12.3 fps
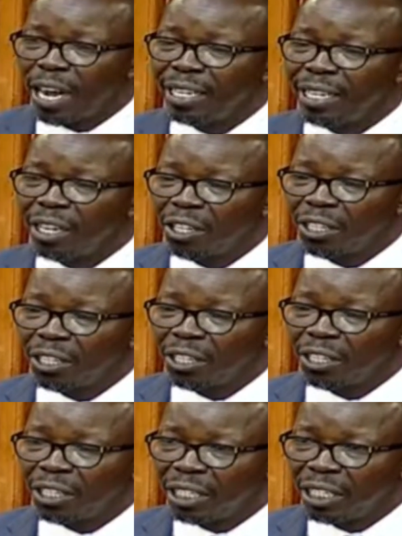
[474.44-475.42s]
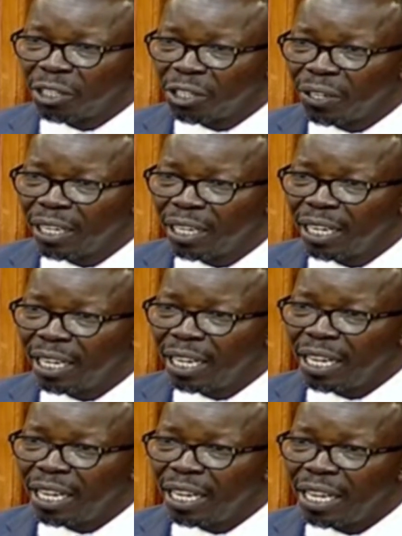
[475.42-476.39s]
the rule of law and the
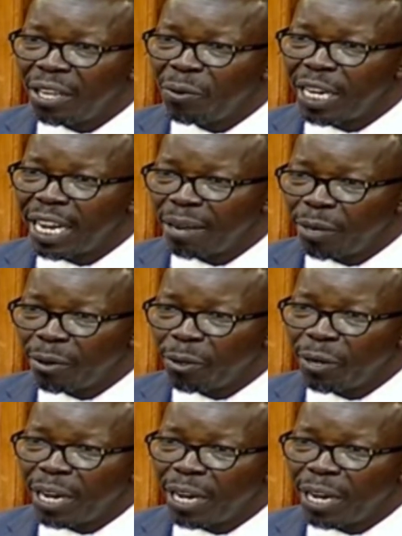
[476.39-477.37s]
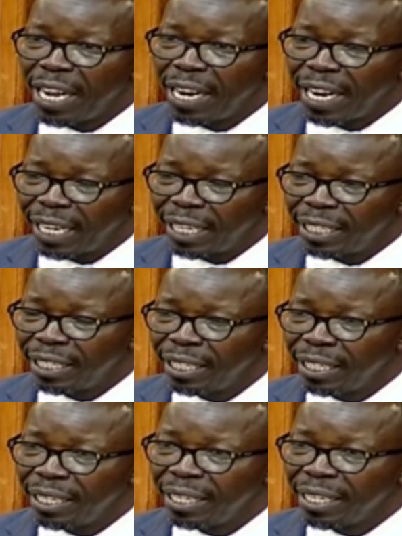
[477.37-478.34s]
constitution, you
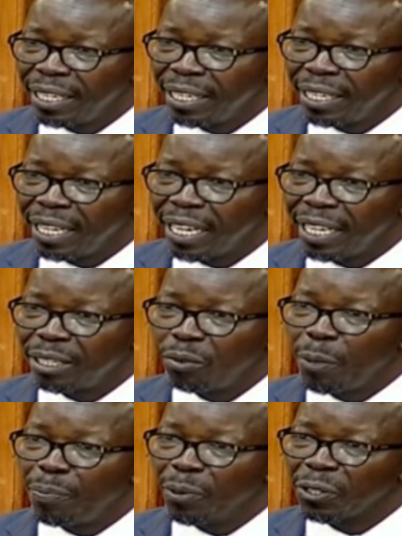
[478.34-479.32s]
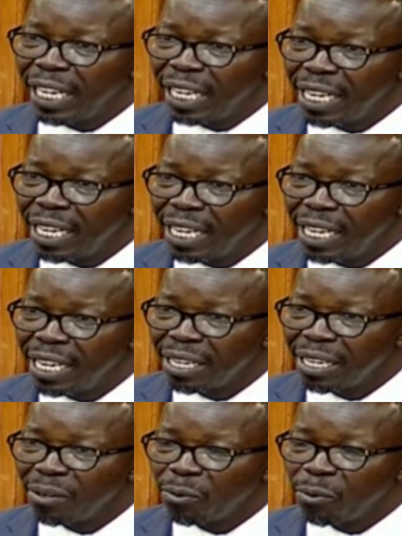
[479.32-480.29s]
direct that we
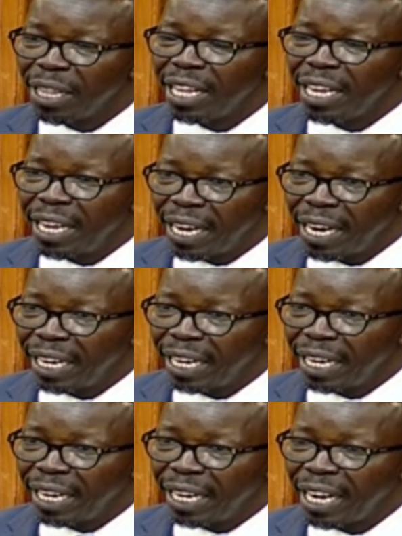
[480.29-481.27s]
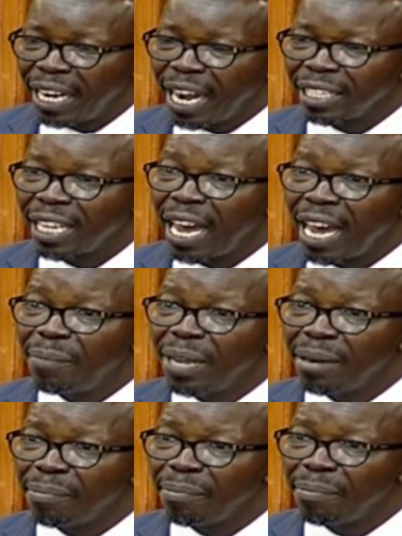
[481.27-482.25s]
proceed with the hearing
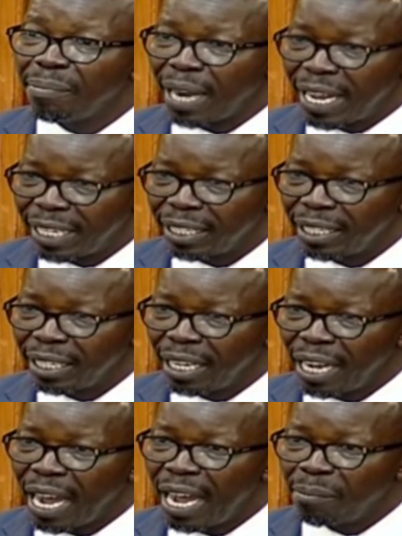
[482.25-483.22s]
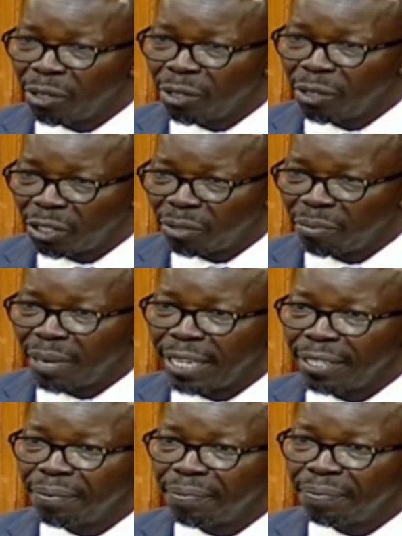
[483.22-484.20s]
as had been planned. I am
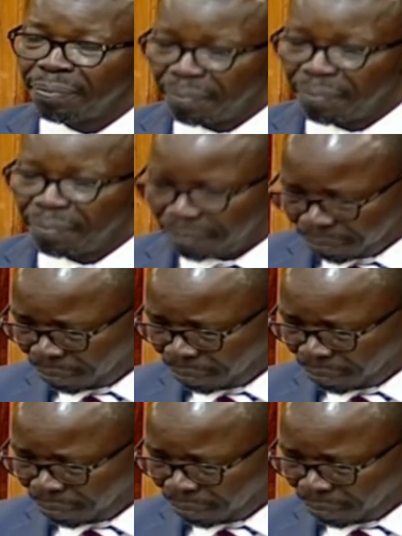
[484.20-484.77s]
most obliged.